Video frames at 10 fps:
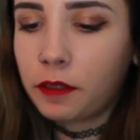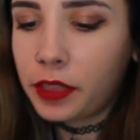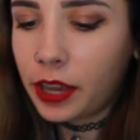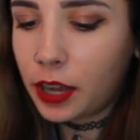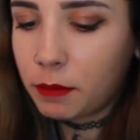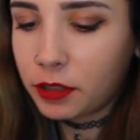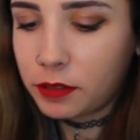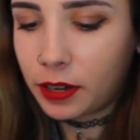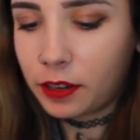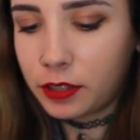The only thing I hate about
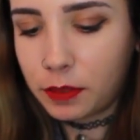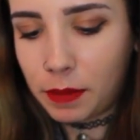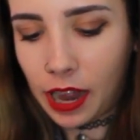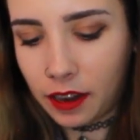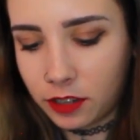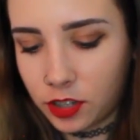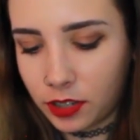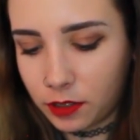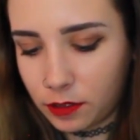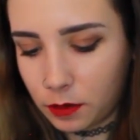this record is the
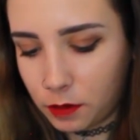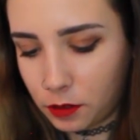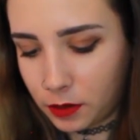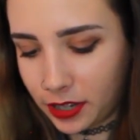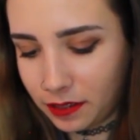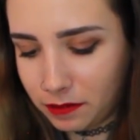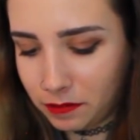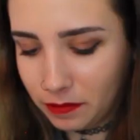packaging. It's so annoying.